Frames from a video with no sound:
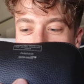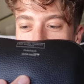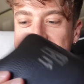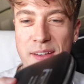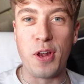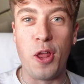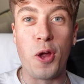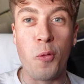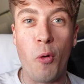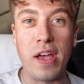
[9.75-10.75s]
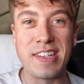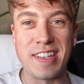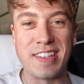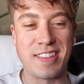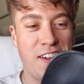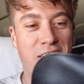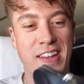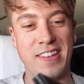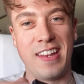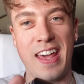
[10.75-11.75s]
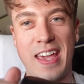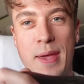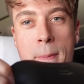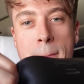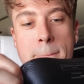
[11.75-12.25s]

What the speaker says: Let's have a look what is inside today.